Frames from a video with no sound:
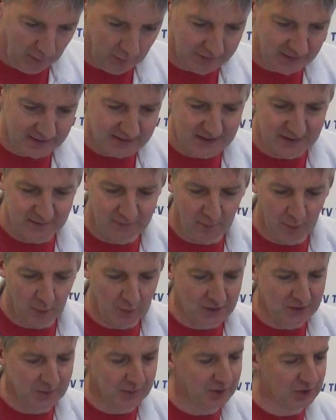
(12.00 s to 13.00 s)
this is far as
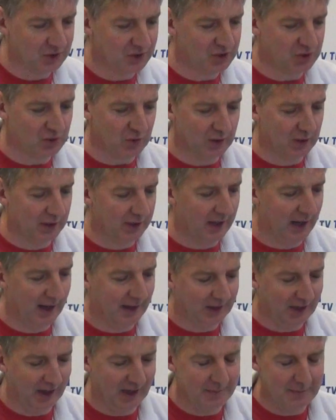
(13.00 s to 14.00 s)
we just drill a, a
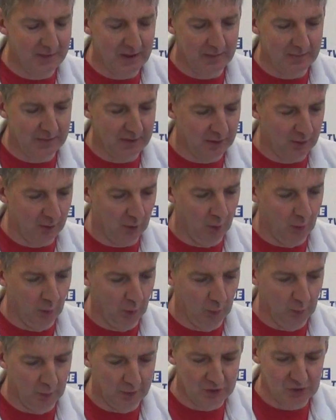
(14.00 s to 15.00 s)
10 millimeter hole
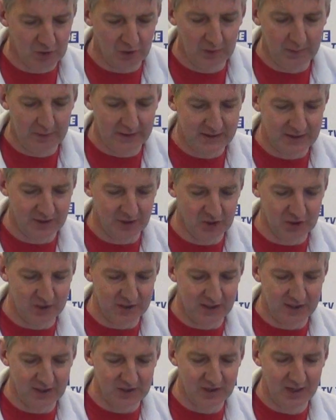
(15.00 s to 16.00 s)
with a drill bit such as
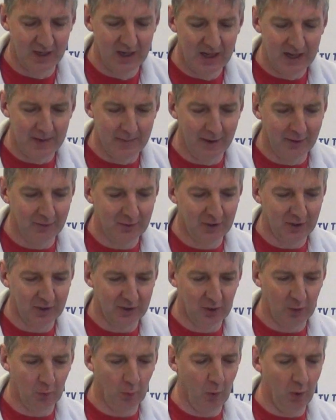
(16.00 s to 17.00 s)
this, you mount it into the
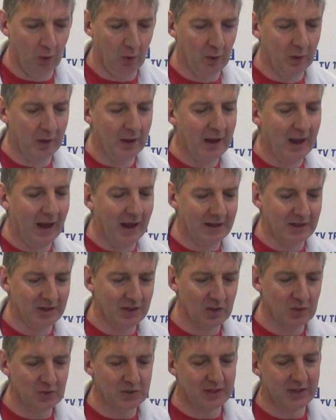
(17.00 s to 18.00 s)
wall and you
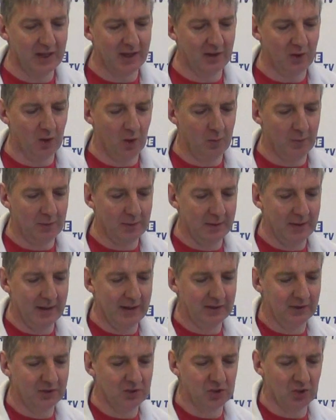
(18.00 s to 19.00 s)
use it then normally in
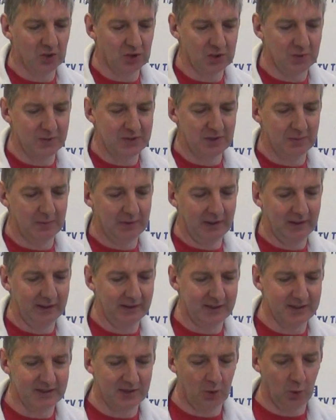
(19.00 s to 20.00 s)
conjunction with something like
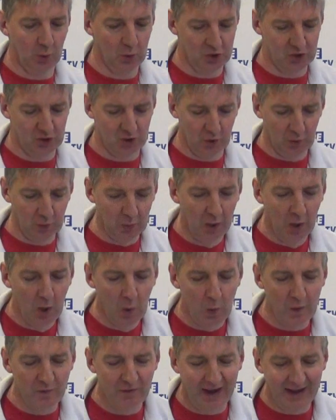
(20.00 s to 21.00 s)
this coach screw.
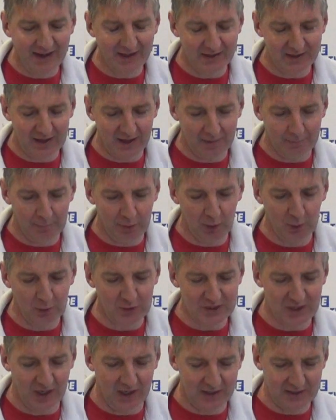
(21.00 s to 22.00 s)
We've added the plugs
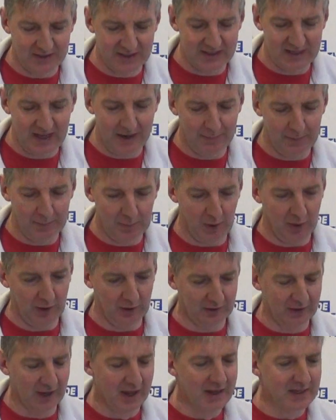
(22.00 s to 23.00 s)
on as a separate
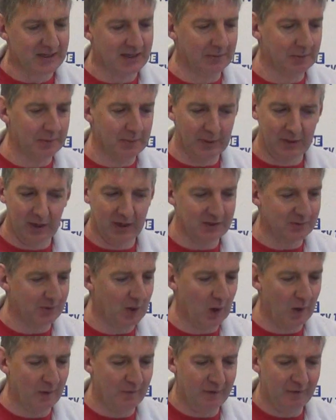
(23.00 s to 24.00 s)
product simply because we
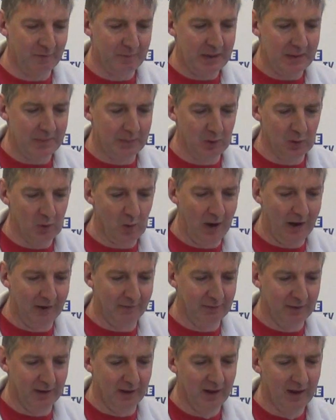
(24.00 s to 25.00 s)
often have people who
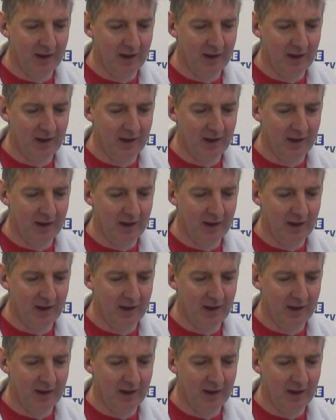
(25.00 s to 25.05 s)
have